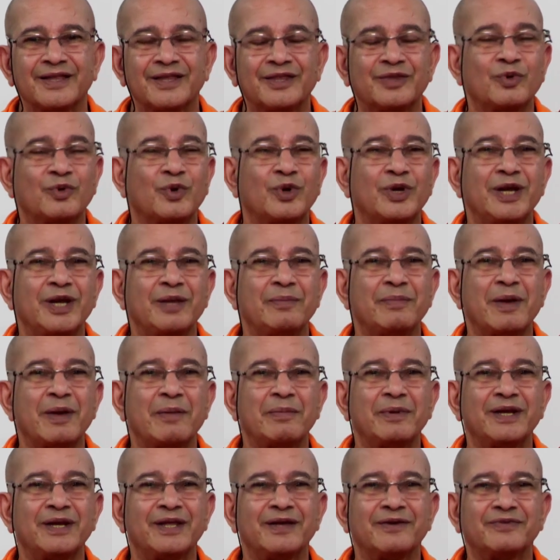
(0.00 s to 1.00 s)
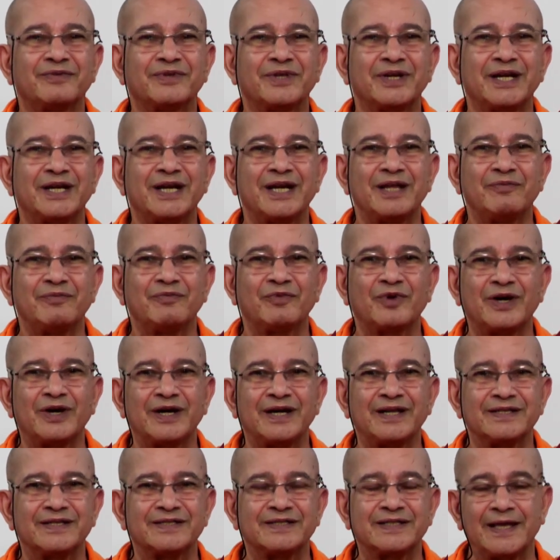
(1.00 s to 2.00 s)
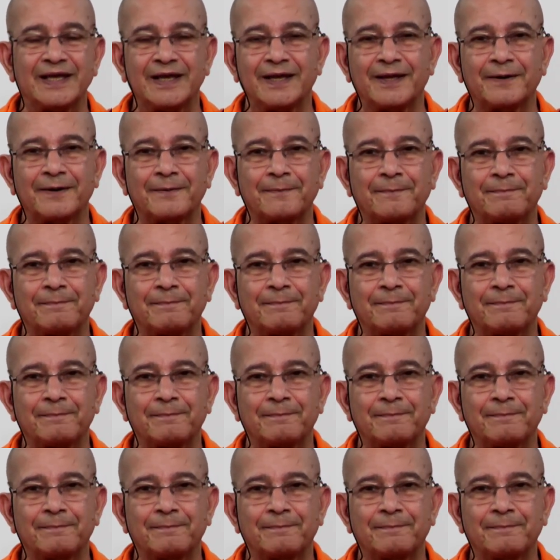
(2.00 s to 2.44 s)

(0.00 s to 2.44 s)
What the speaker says: only memory of the dream world is there.